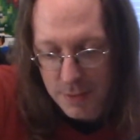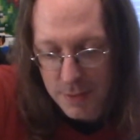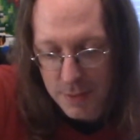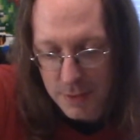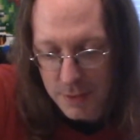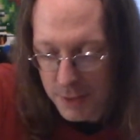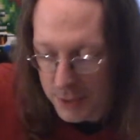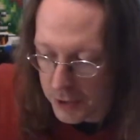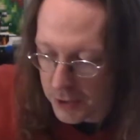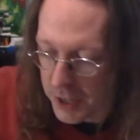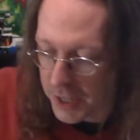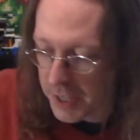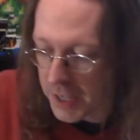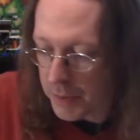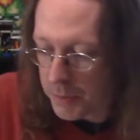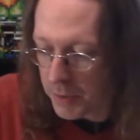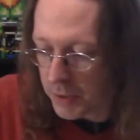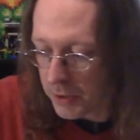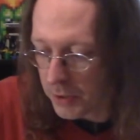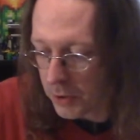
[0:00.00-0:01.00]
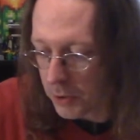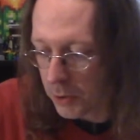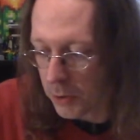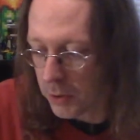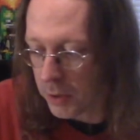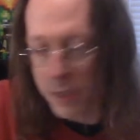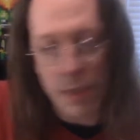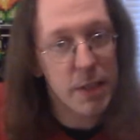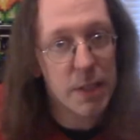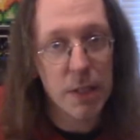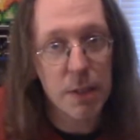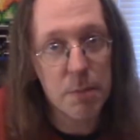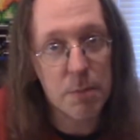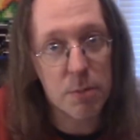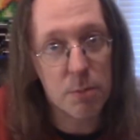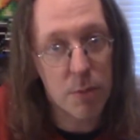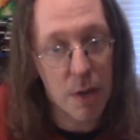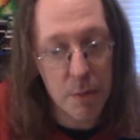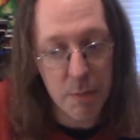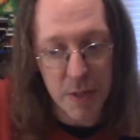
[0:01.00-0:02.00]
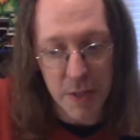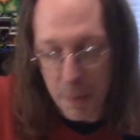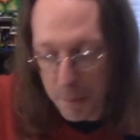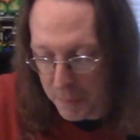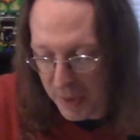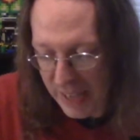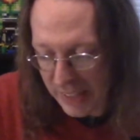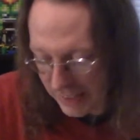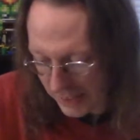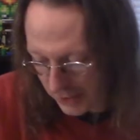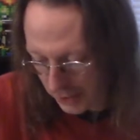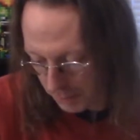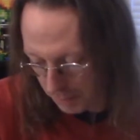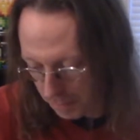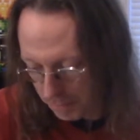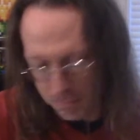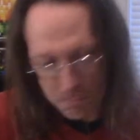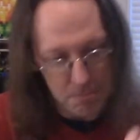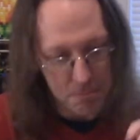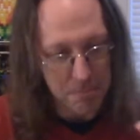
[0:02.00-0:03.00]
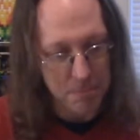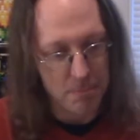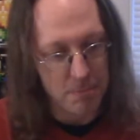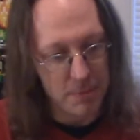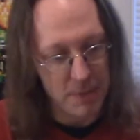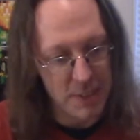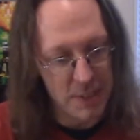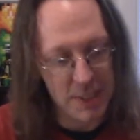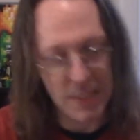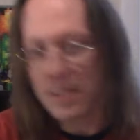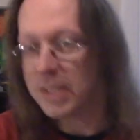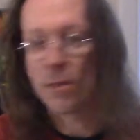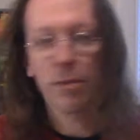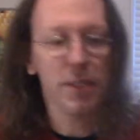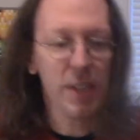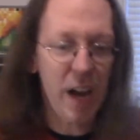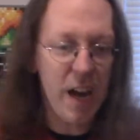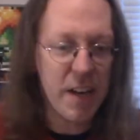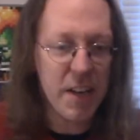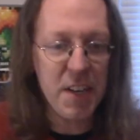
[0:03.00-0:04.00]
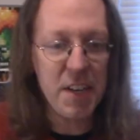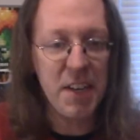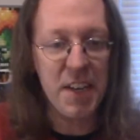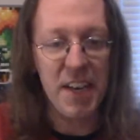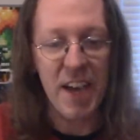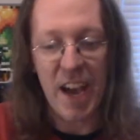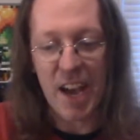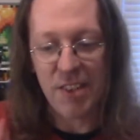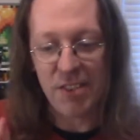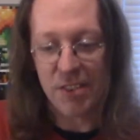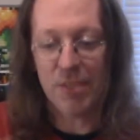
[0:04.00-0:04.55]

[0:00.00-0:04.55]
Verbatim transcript: I try keeping score and he keeps rubbing the pencil. Yandy Diaz.